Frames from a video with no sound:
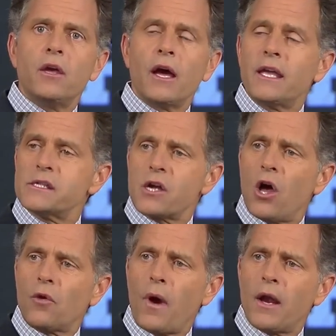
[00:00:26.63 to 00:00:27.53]
against
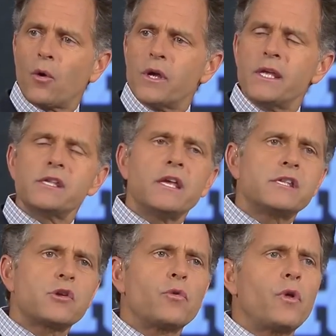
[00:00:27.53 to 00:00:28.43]
Colorado. And, and
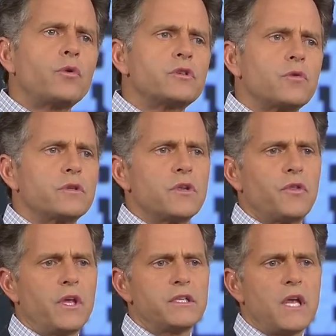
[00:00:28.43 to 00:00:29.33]
so those sorts of
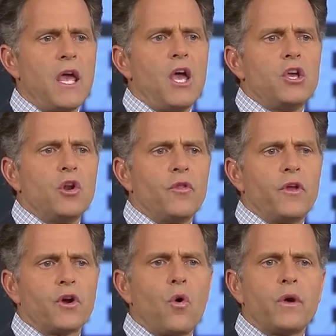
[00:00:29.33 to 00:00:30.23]
things, you know,
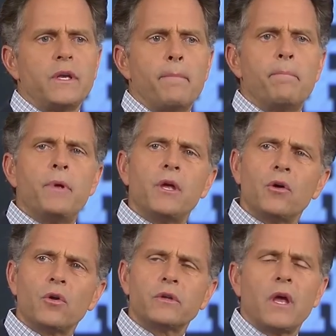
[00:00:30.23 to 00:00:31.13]
they're going to
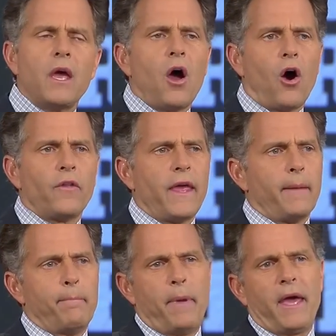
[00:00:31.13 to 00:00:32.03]
build are they
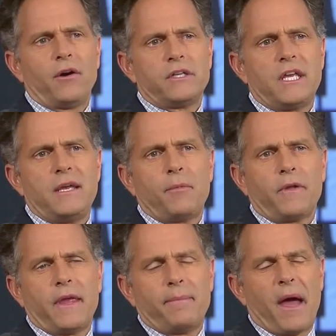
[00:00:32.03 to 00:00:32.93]
a better team?
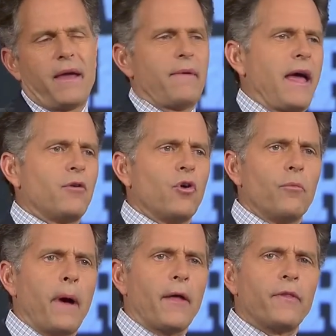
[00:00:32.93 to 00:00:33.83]
Are they? I, I, don't know
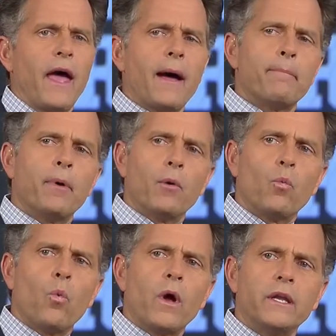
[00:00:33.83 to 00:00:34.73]
about that,
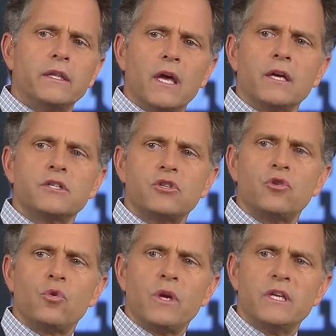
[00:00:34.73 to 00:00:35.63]
but what it does
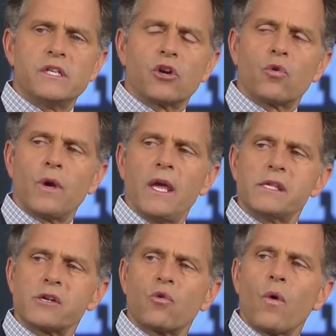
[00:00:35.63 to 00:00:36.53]
do is it
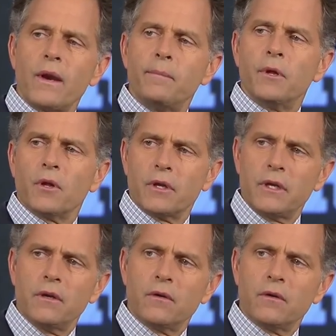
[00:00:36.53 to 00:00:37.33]
creates credibility. Yeah.